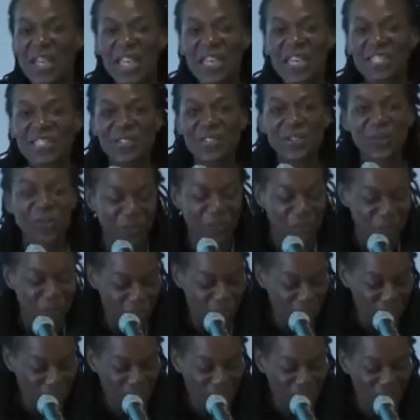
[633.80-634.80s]
and so,
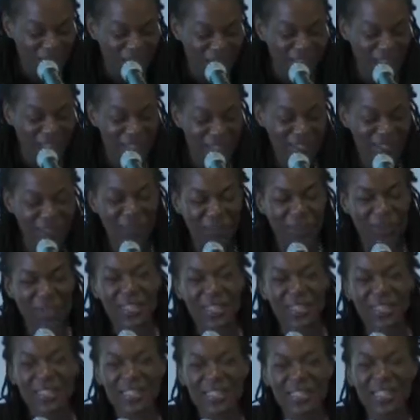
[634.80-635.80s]
so, uh, so
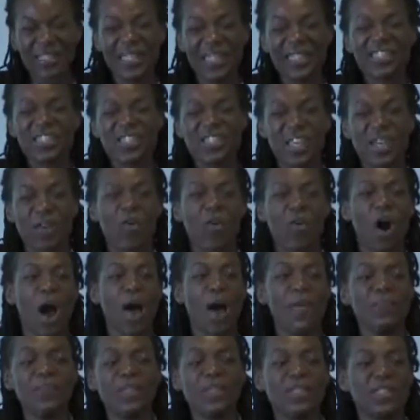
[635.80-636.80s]
let's say
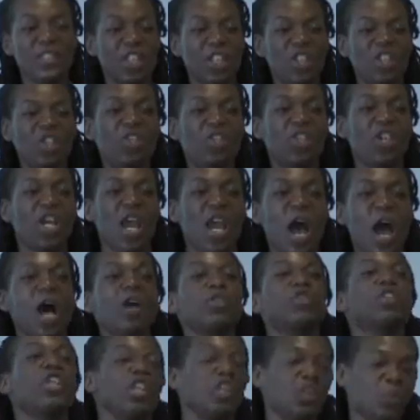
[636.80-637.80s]
I'm just gonna change. I'll
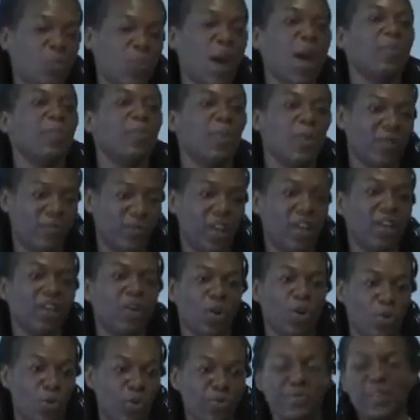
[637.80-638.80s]
change my birthday to
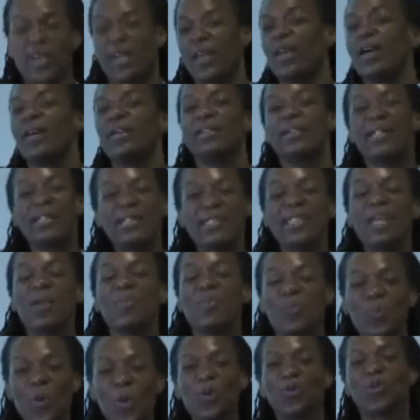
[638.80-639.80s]
your birthday. Let's say
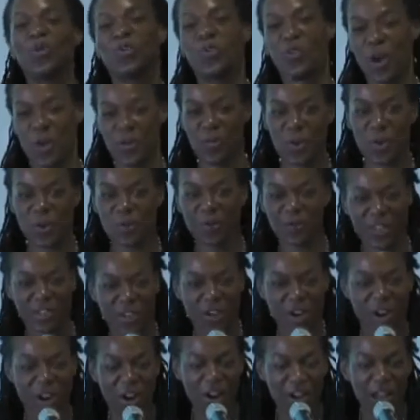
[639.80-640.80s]
both of our birthdays
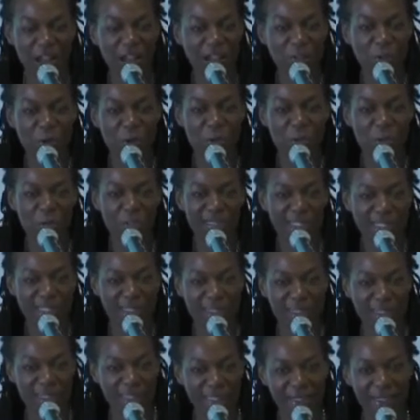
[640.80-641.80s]
are on October
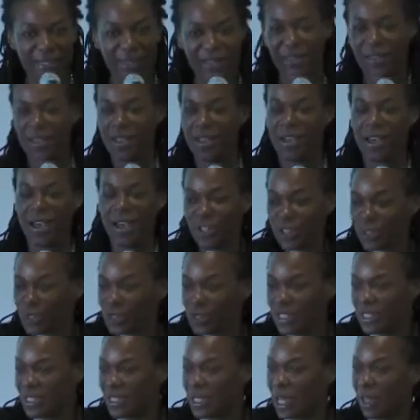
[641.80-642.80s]
16th. I
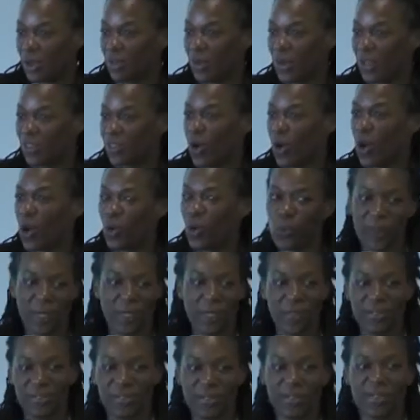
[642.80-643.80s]
usually celebrate the whole
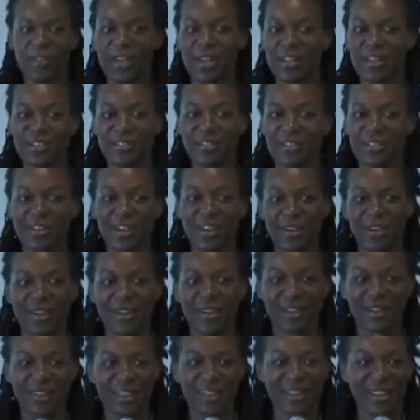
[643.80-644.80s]
week, so that's kind
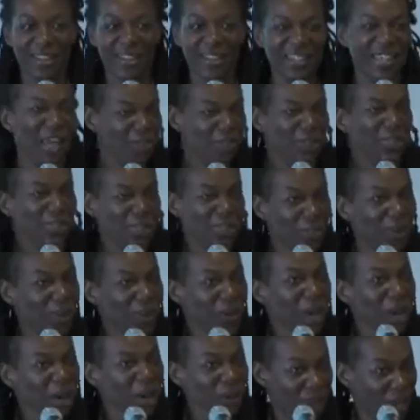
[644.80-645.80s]
of yeah. Me too. There
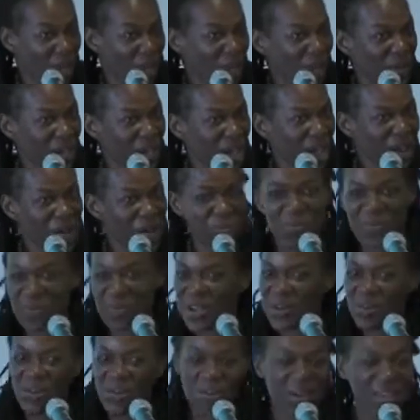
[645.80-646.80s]
we go. There we go.
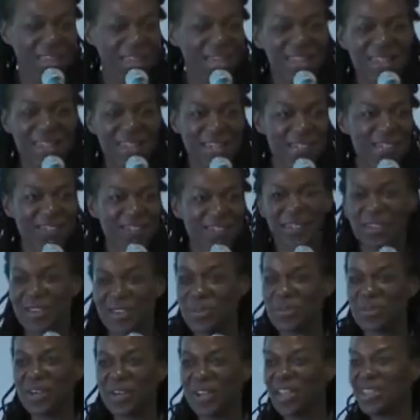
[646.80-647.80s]
We we're in this.
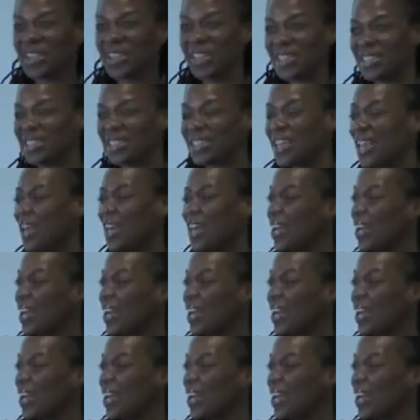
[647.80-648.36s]
We're in this.